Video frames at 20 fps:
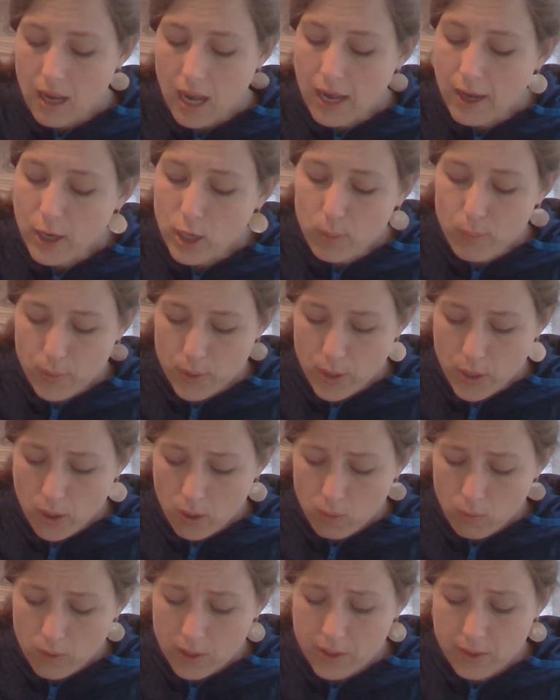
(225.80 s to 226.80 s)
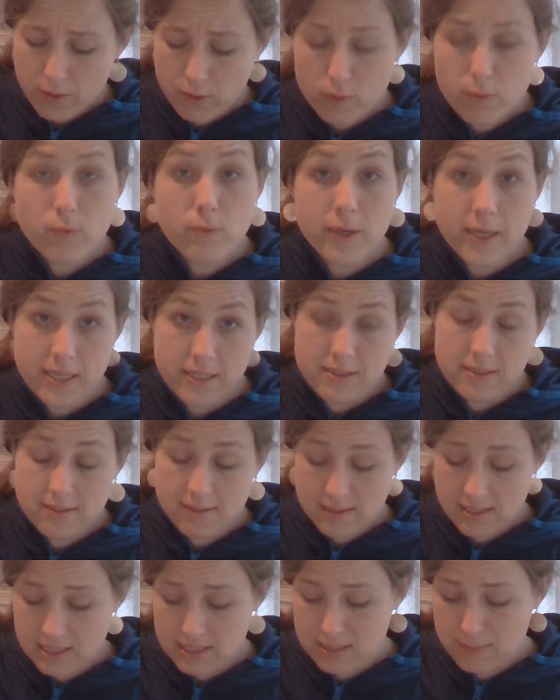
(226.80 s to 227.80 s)
I hope no one who reads
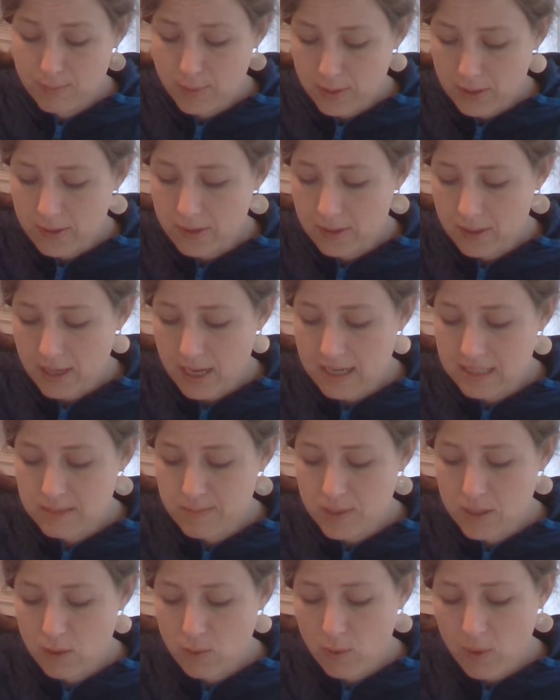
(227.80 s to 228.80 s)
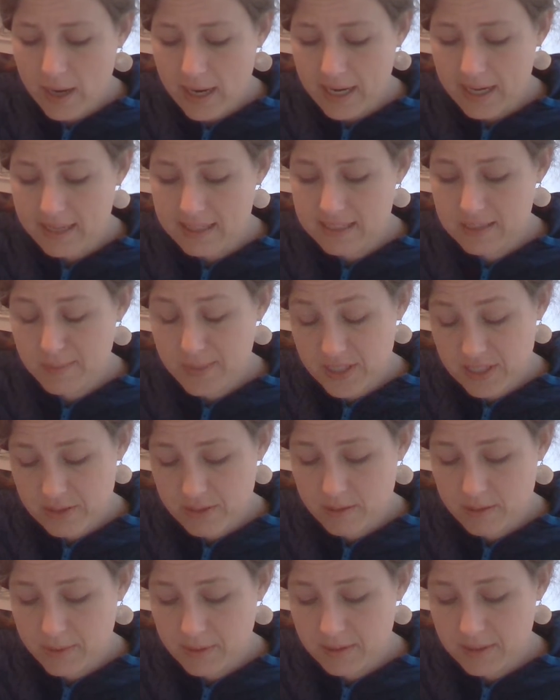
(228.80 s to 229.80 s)
this book has been quite as
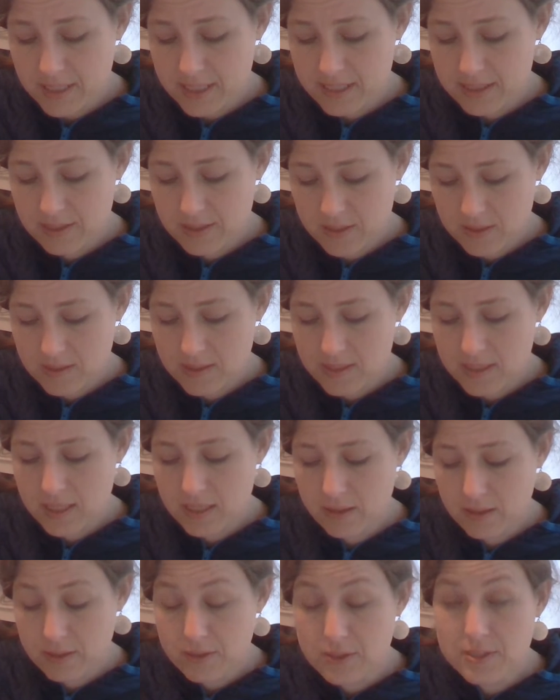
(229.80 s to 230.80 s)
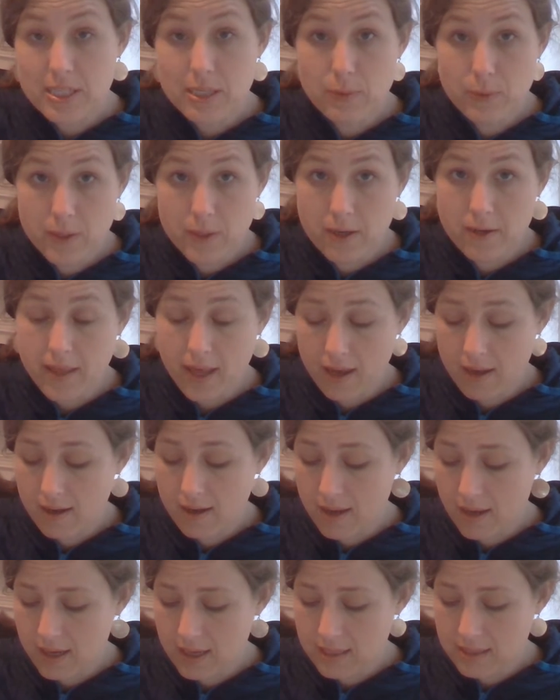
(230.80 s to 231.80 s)
miserable as Susan and Lucy were that
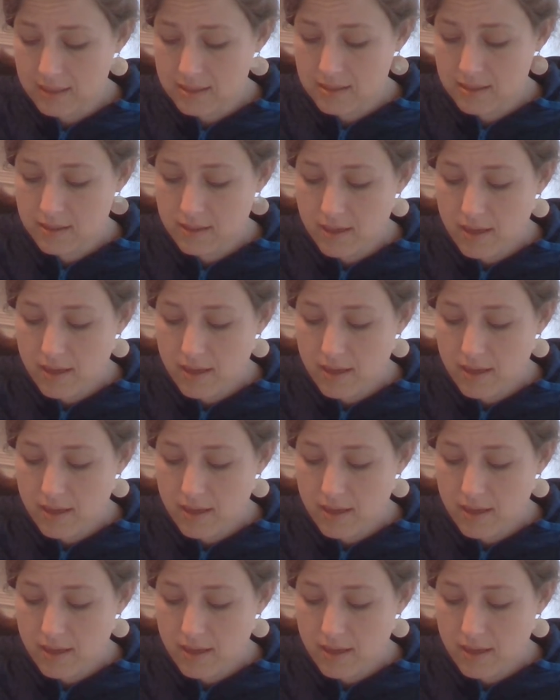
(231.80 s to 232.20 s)
night.